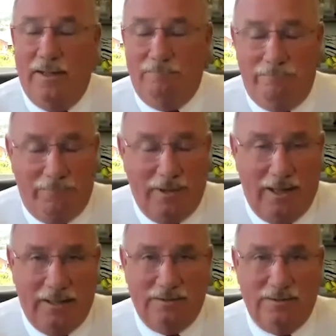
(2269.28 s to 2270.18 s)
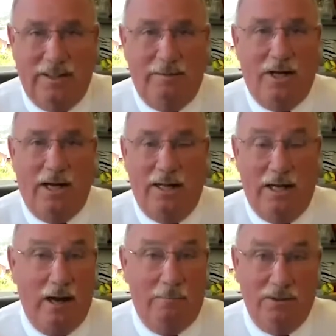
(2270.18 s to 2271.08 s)
Like I say, I'm not an
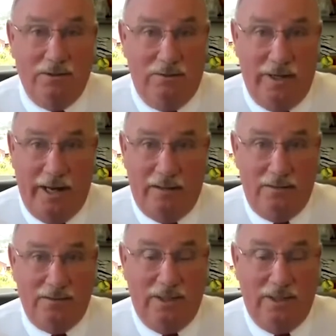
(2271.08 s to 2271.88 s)
economist or an analyst.